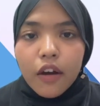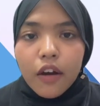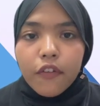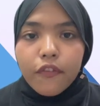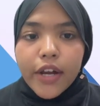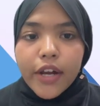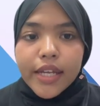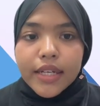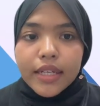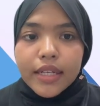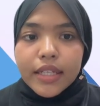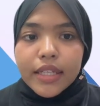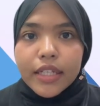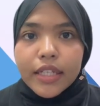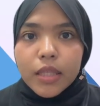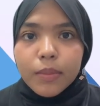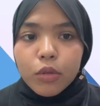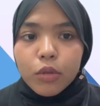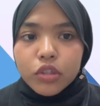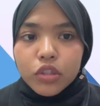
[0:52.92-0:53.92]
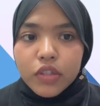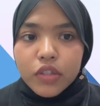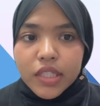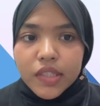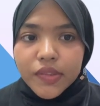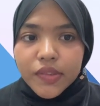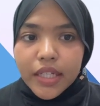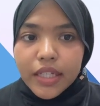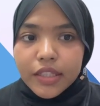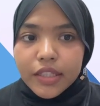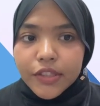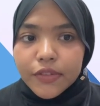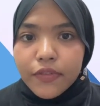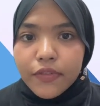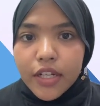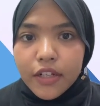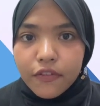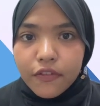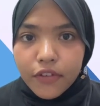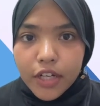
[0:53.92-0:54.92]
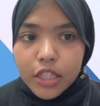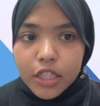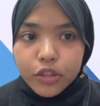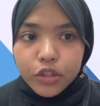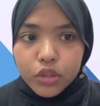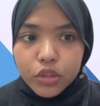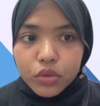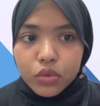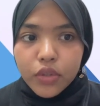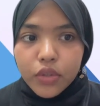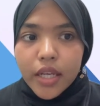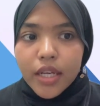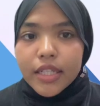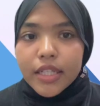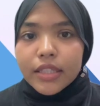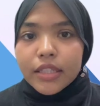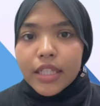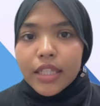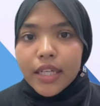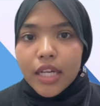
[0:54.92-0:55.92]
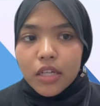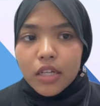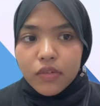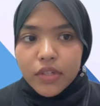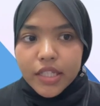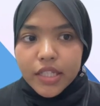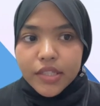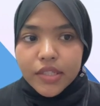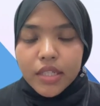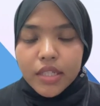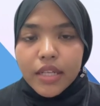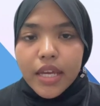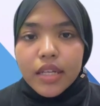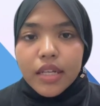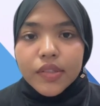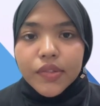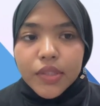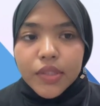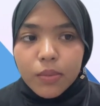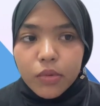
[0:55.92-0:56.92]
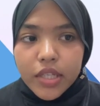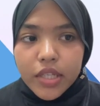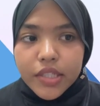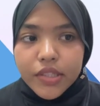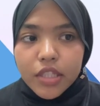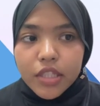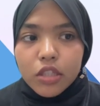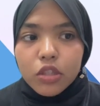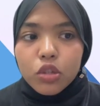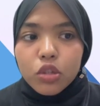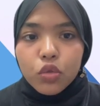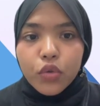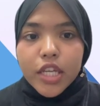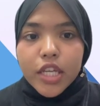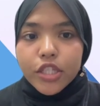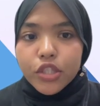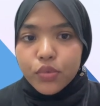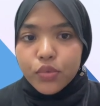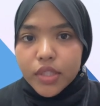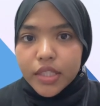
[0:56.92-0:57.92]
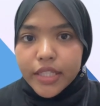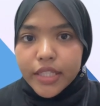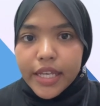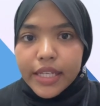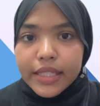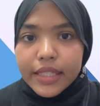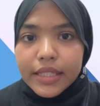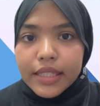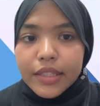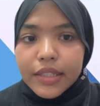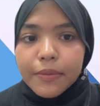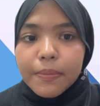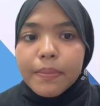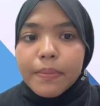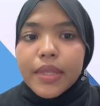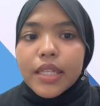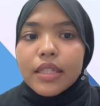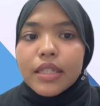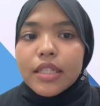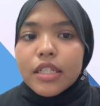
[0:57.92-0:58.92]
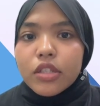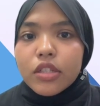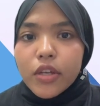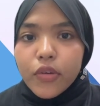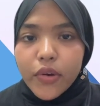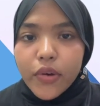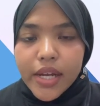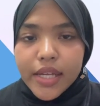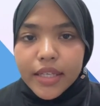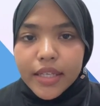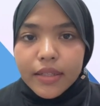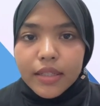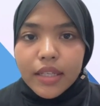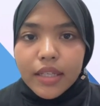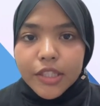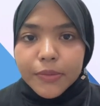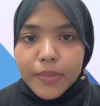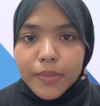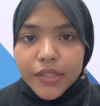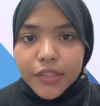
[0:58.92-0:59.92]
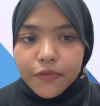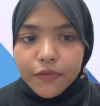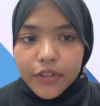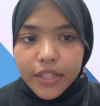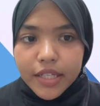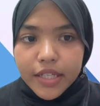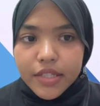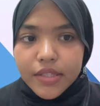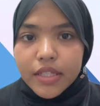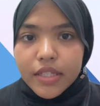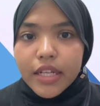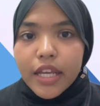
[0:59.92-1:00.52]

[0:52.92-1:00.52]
Finally, the motor design is verified through analytic calculation and simulation to ensure that it meets the required specification